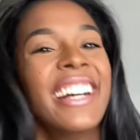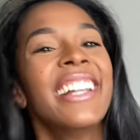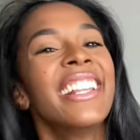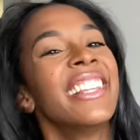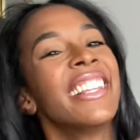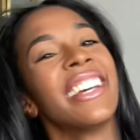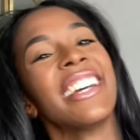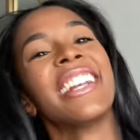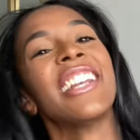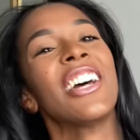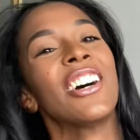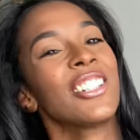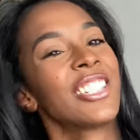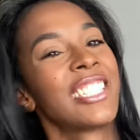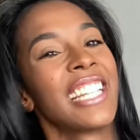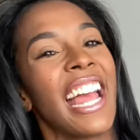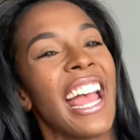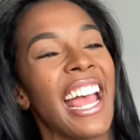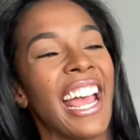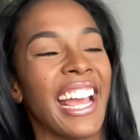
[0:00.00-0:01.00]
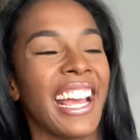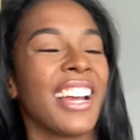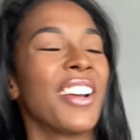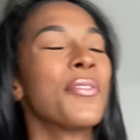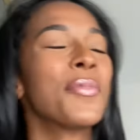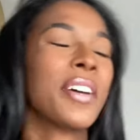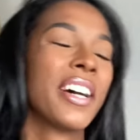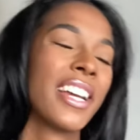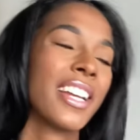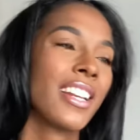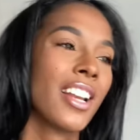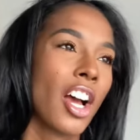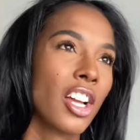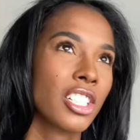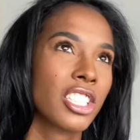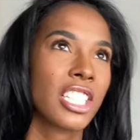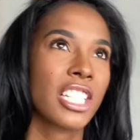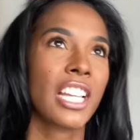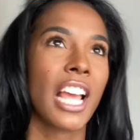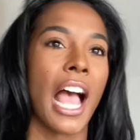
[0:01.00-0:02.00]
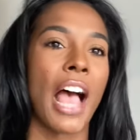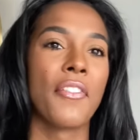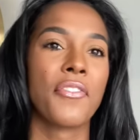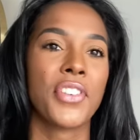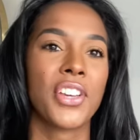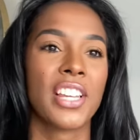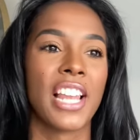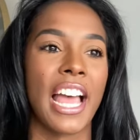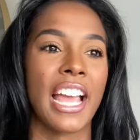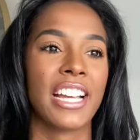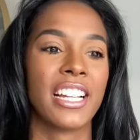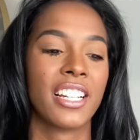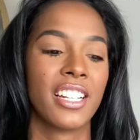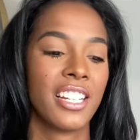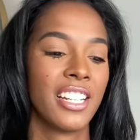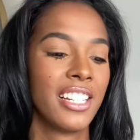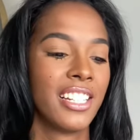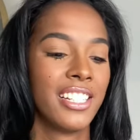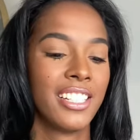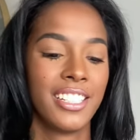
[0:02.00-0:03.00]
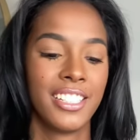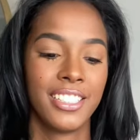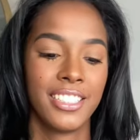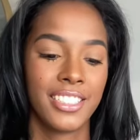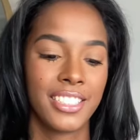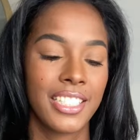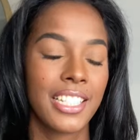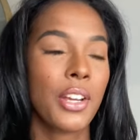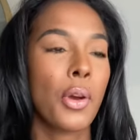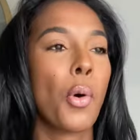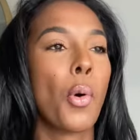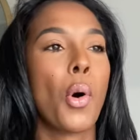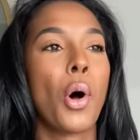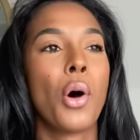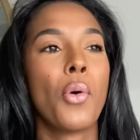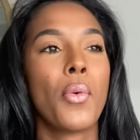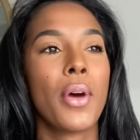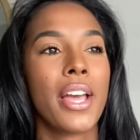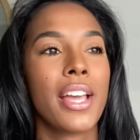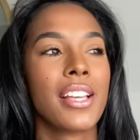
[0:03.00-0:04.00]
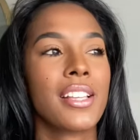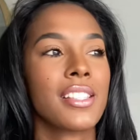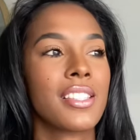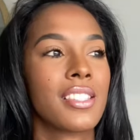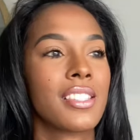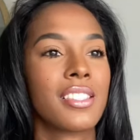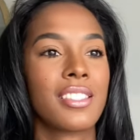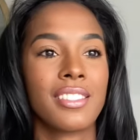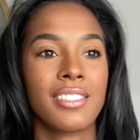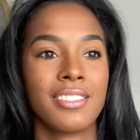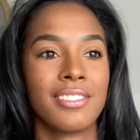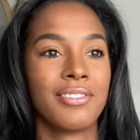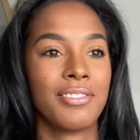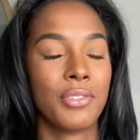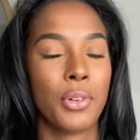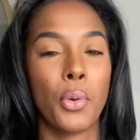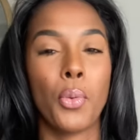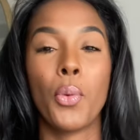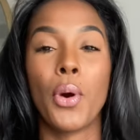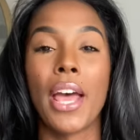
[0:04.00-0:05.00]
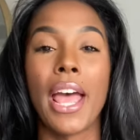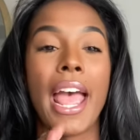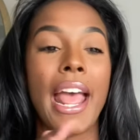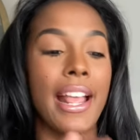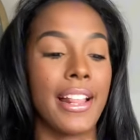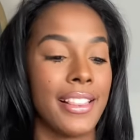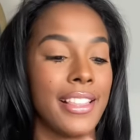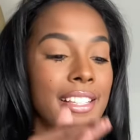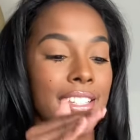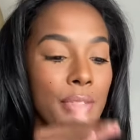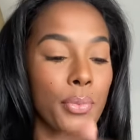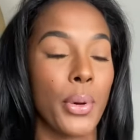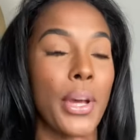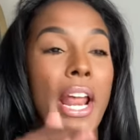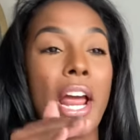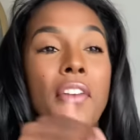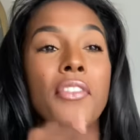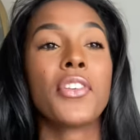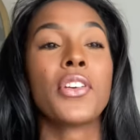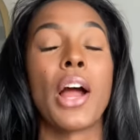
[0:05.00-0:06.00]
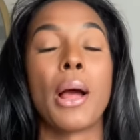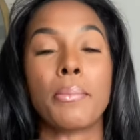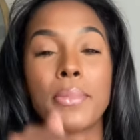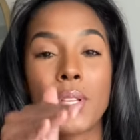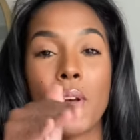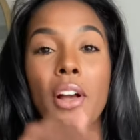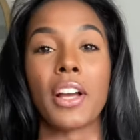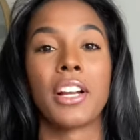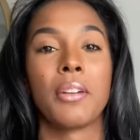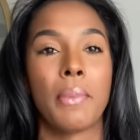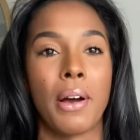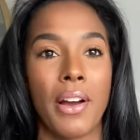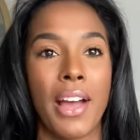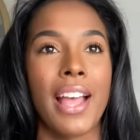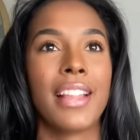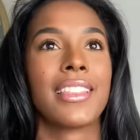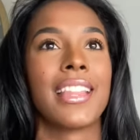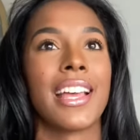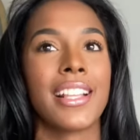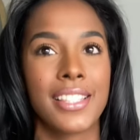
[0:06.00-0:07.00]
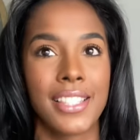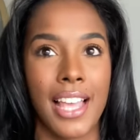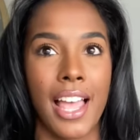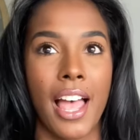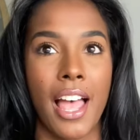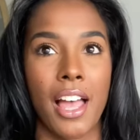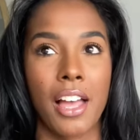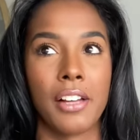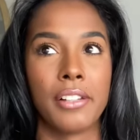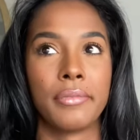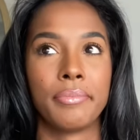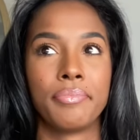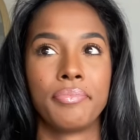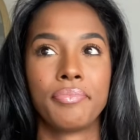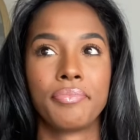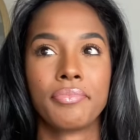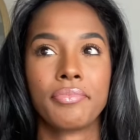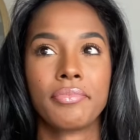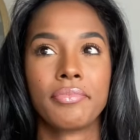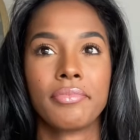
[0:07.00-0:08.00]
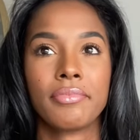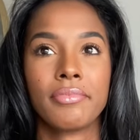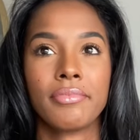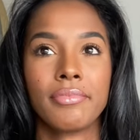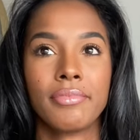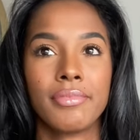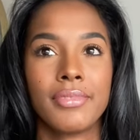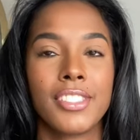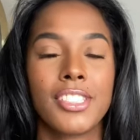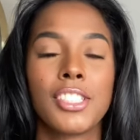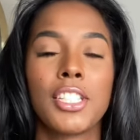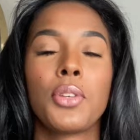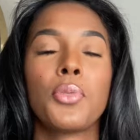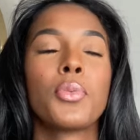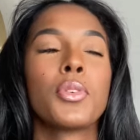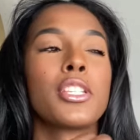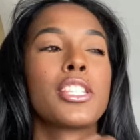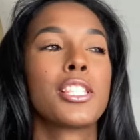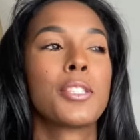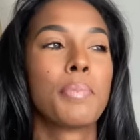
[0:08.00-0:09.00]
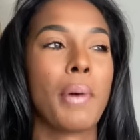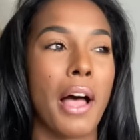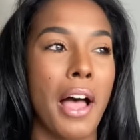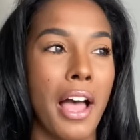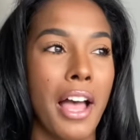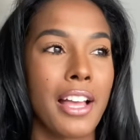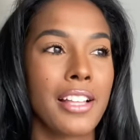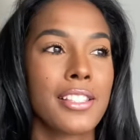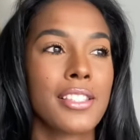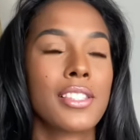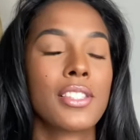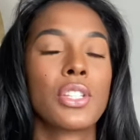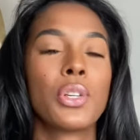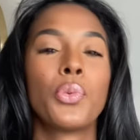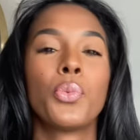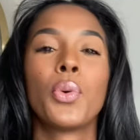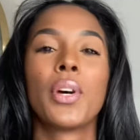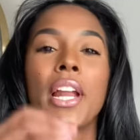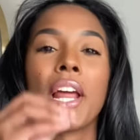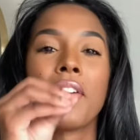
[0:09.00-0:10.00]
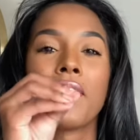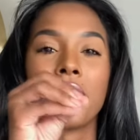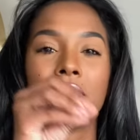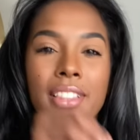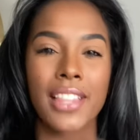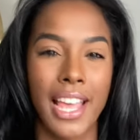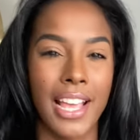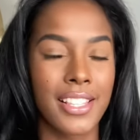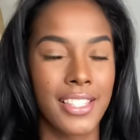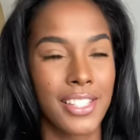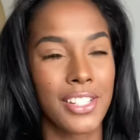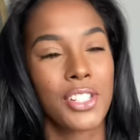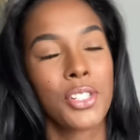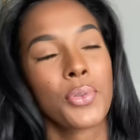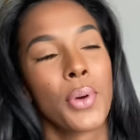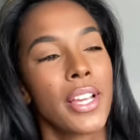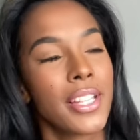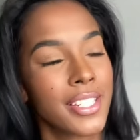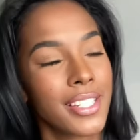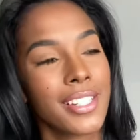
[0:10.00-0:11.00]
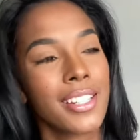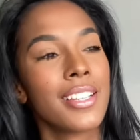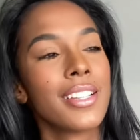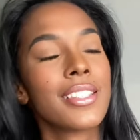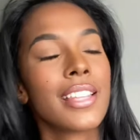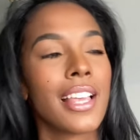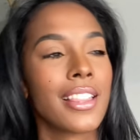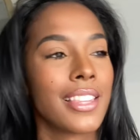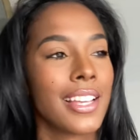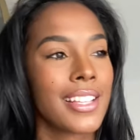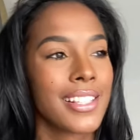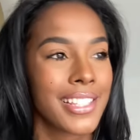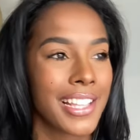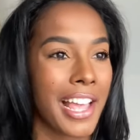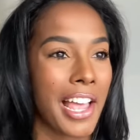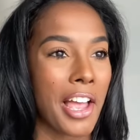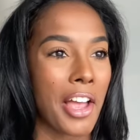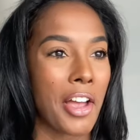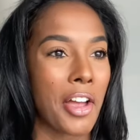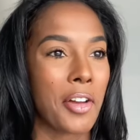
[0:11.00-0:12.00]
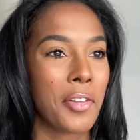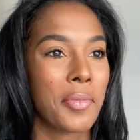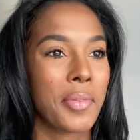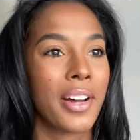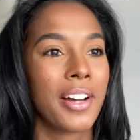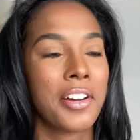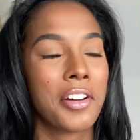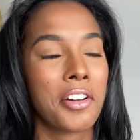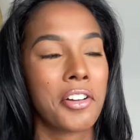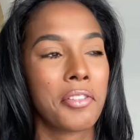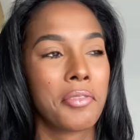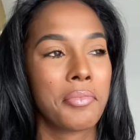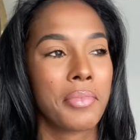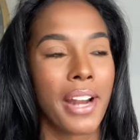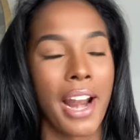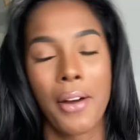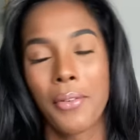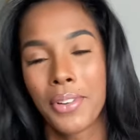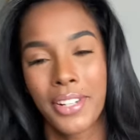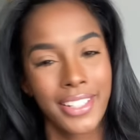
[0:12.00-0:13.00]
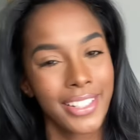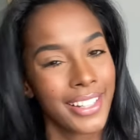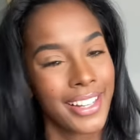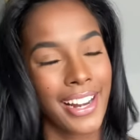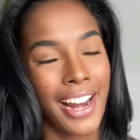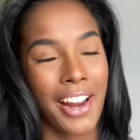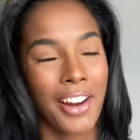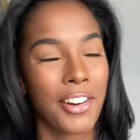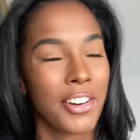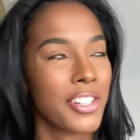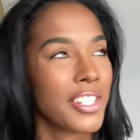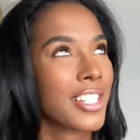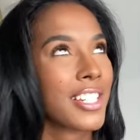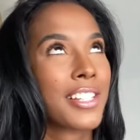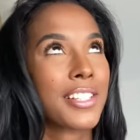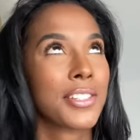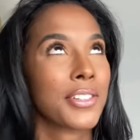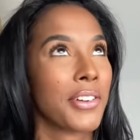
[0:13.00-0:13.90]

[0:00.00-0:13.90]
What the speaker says: look, no shade. But no, I feel like she always, whatever I'm talking about at that time, she responds to whatever that situation is at that time. But I really love that girl. She is